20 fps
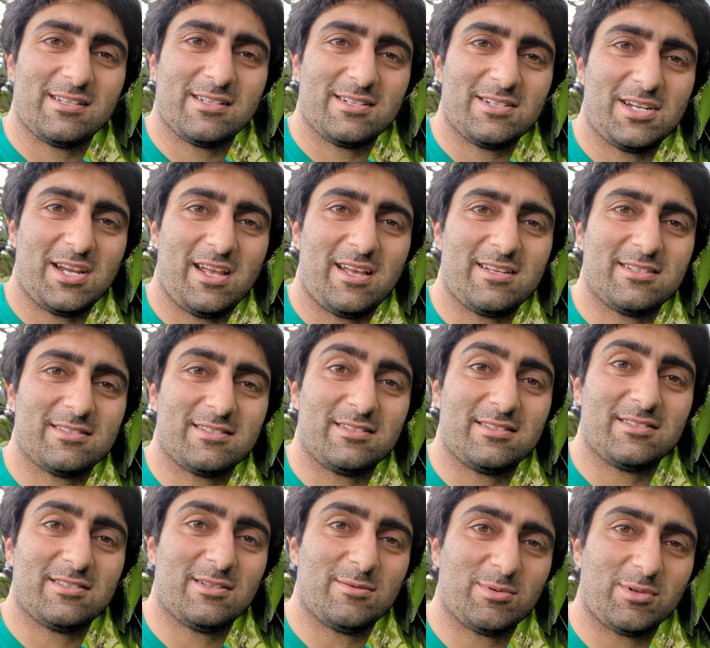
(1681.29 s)
Cheers,
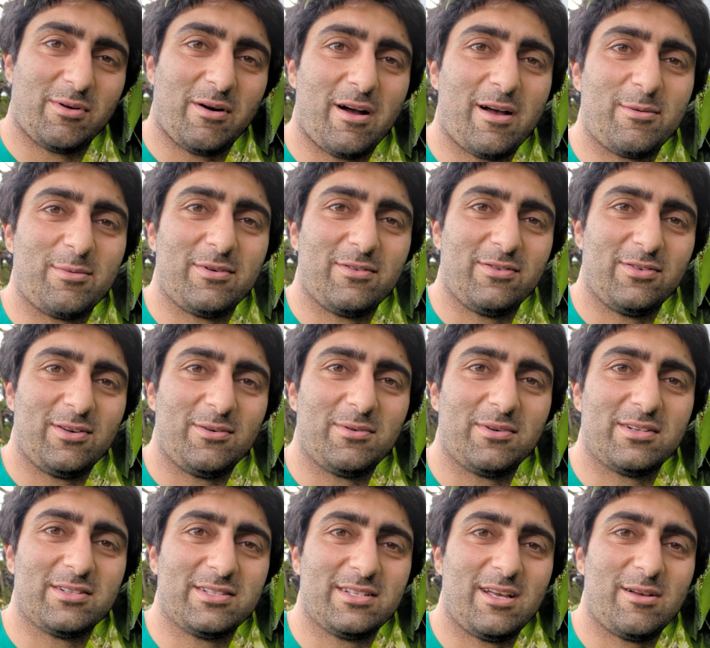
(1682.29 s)
and subscribe if you
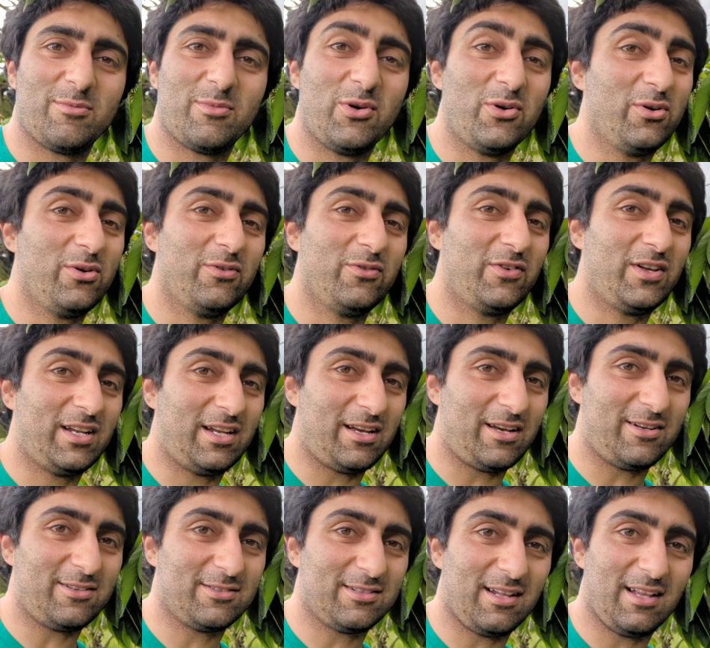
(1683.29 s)
want to see more
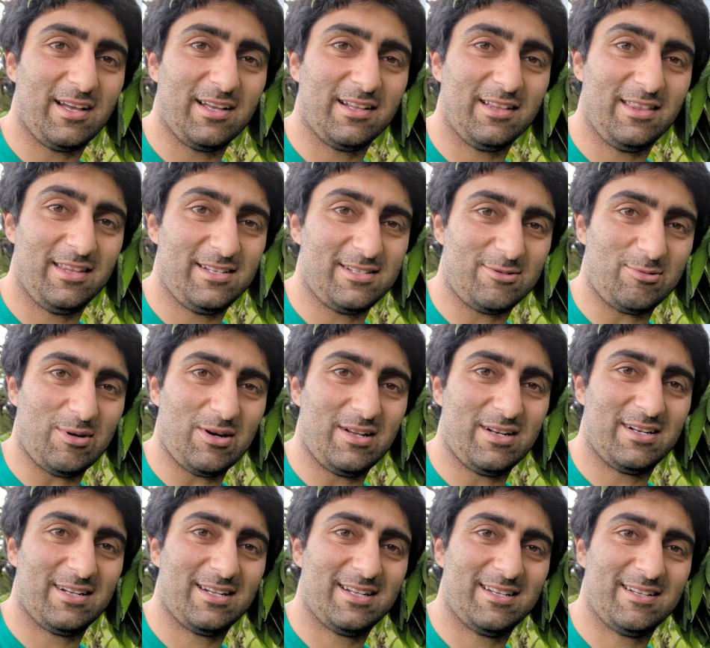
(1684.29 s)
videos like this
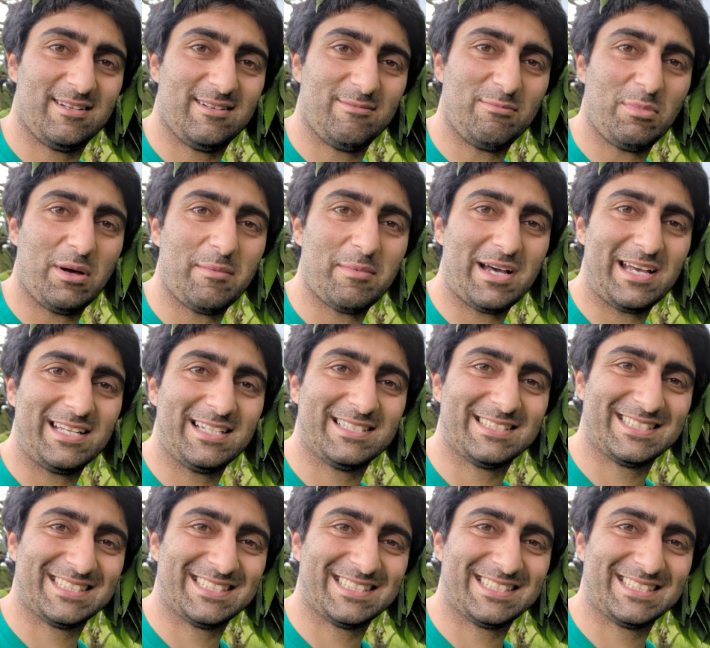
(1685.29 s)
one. Bye bye.